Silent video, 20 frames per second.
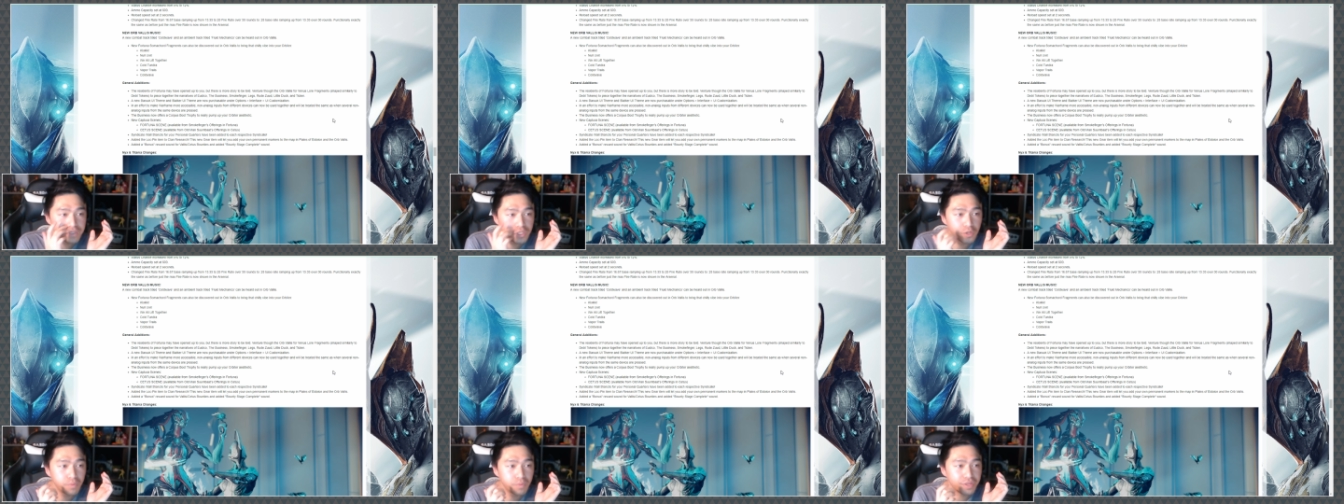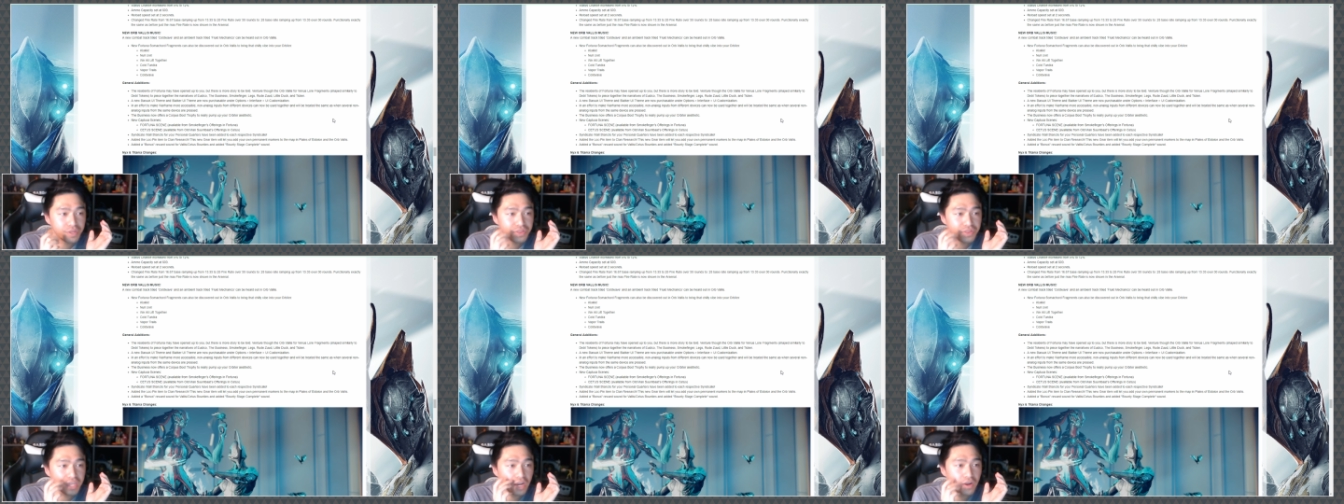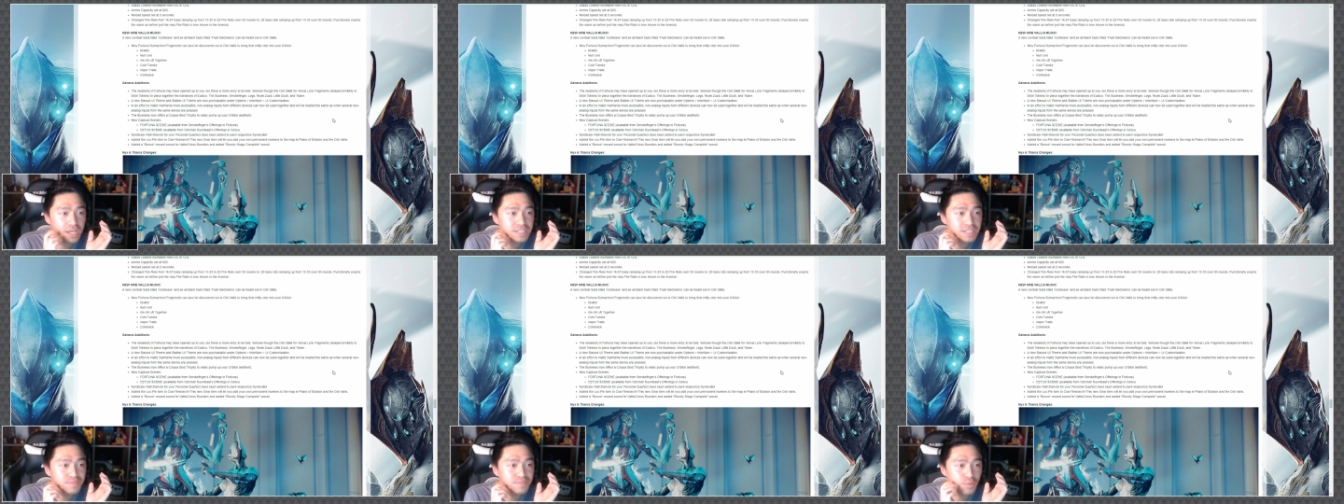to you, but
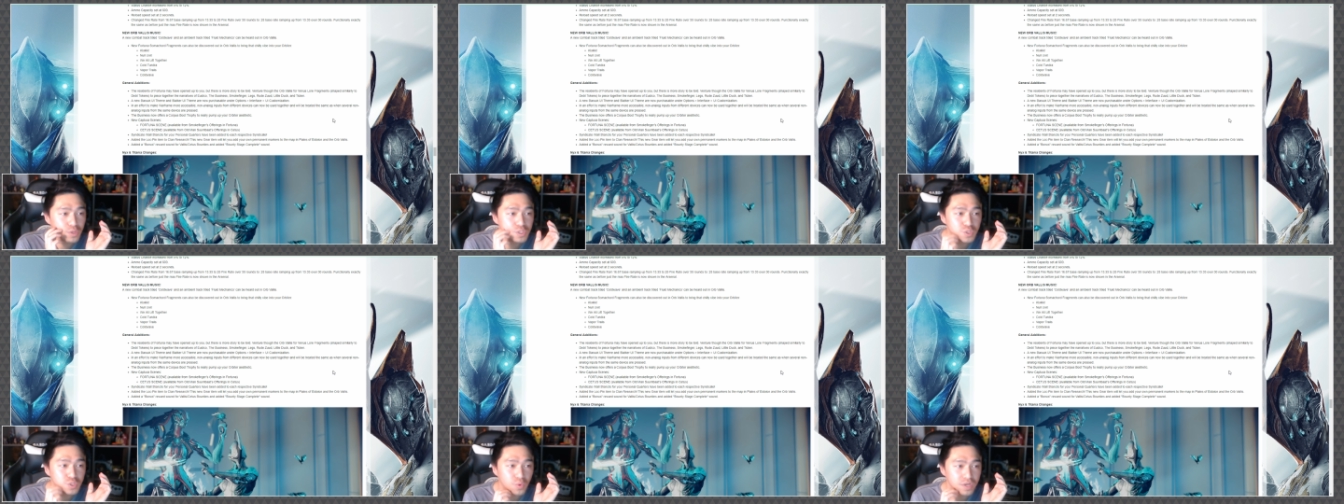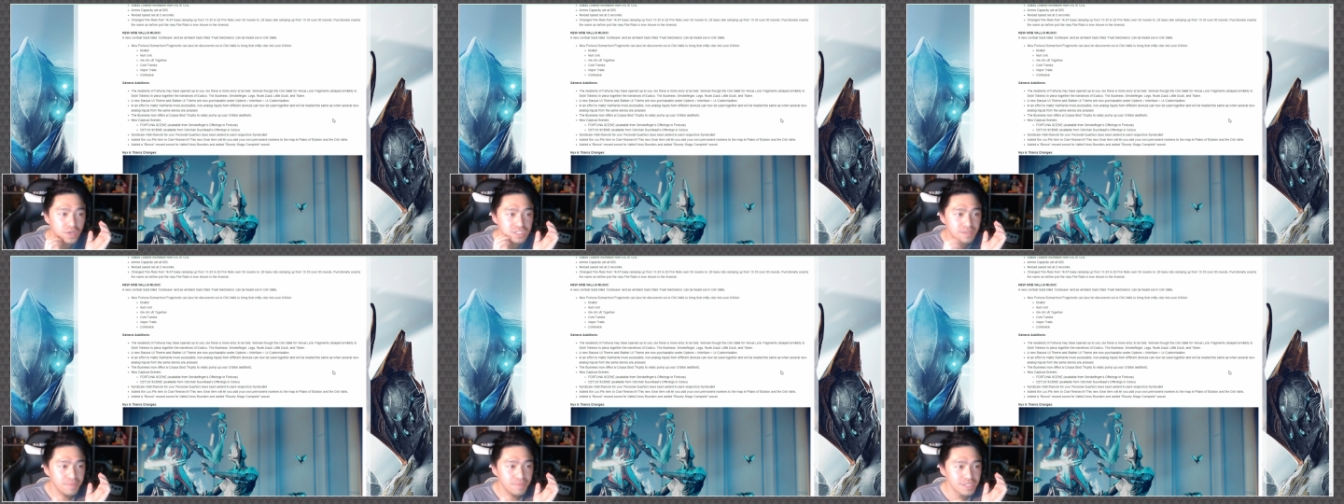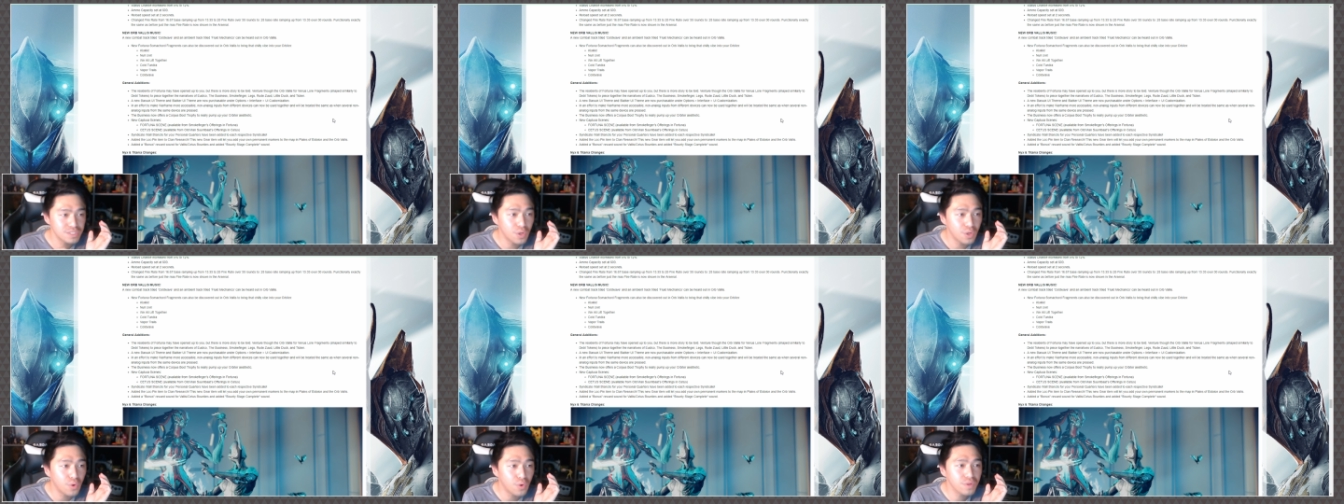there is more story to be
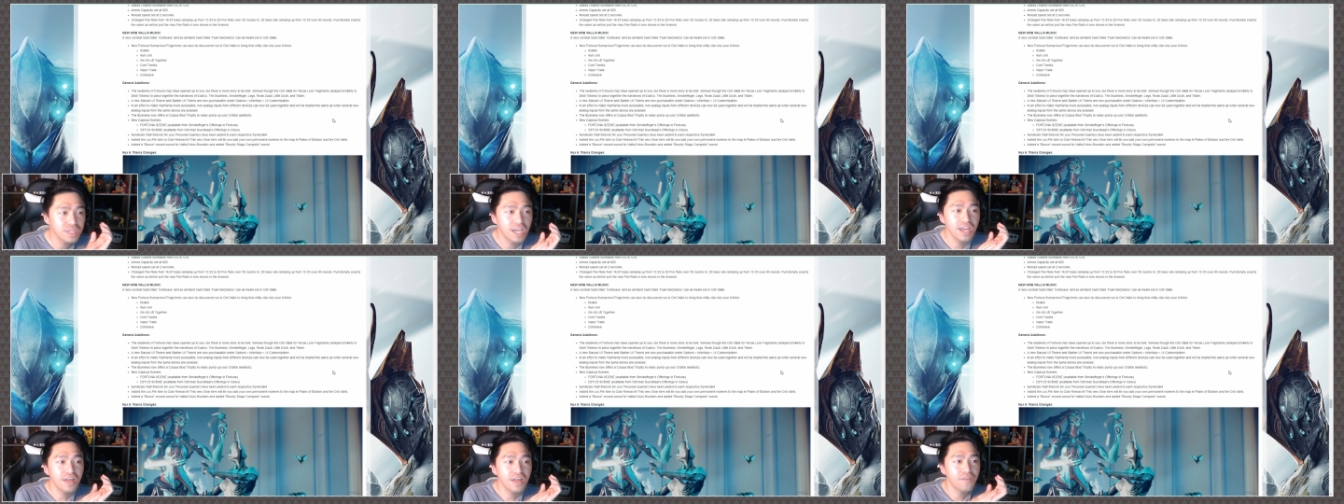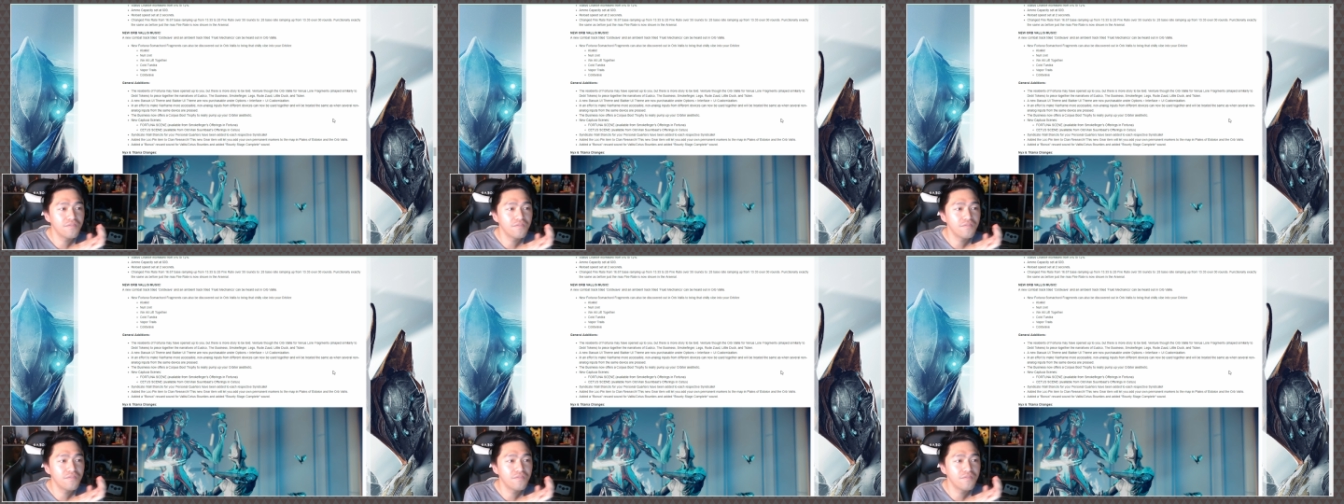told.